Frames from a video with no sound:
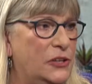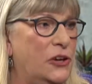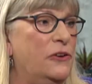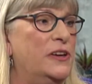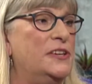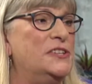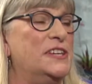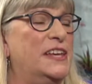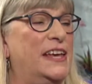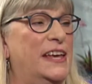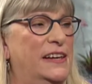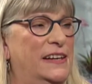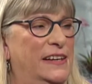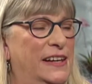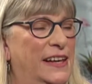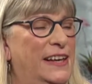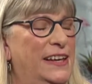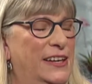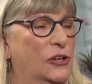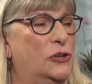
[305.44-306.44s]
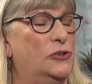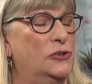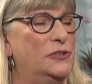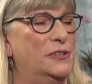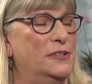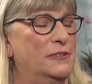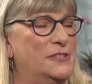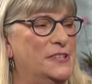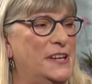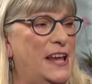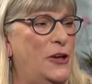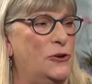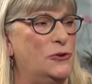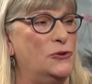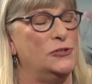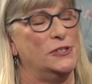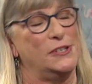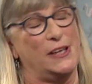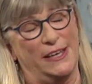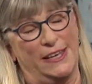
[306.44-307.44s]
going to get good, sound
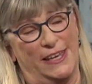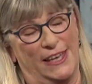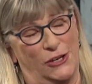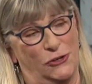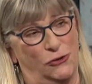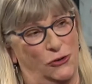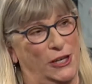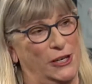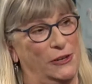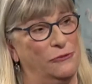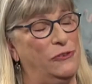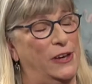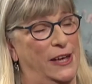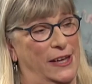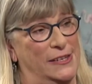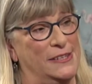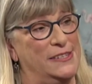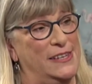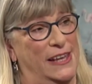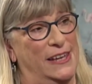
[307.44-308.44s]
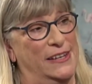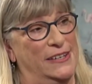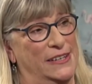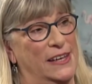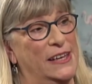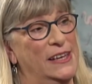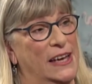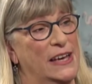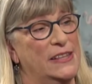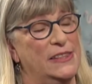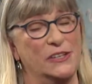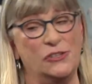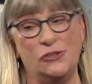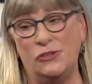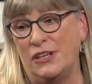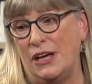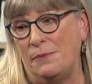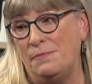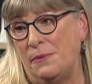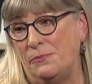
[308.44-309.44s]
psychiatric advice. And mm. they do
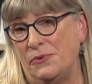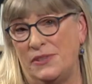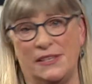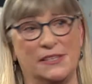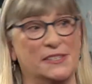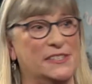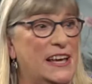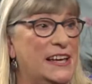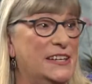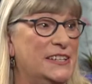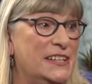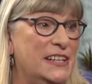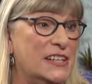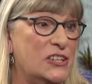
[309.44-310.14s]
come up with these standard